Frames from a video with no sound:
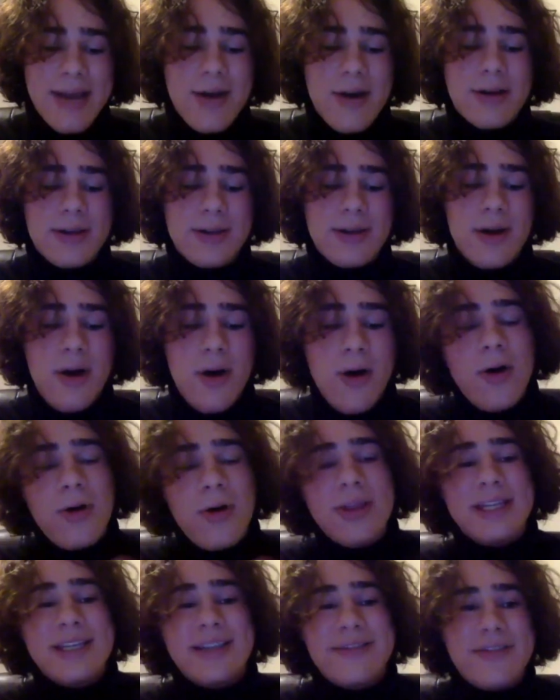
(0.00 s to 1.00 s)
on all
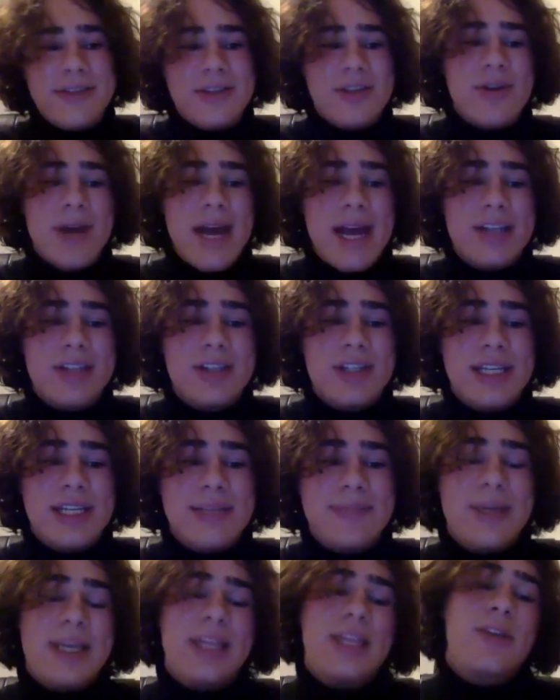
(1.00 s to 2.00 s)
the different
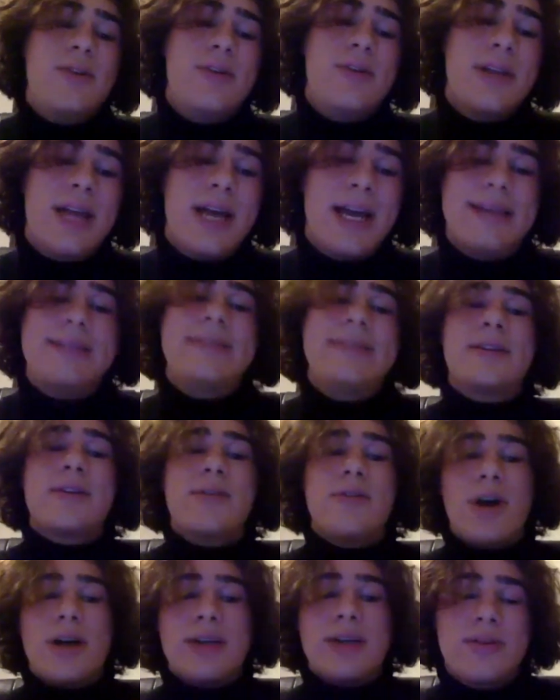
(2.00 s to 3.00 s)
strategies being utilized
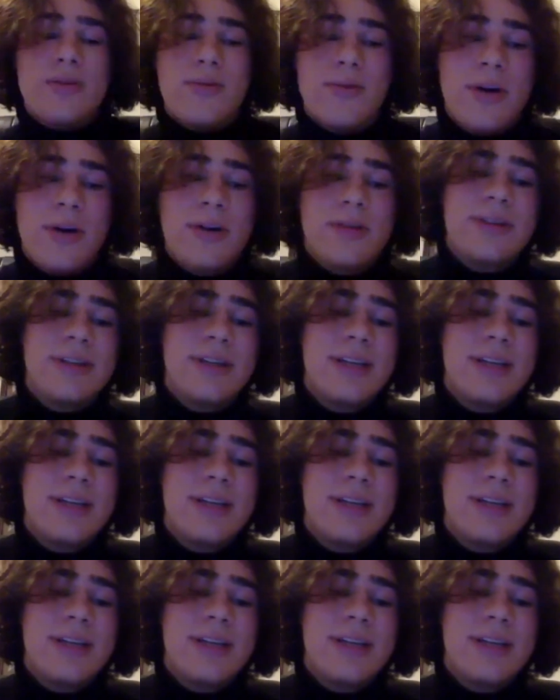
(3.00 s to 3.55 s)
across the world.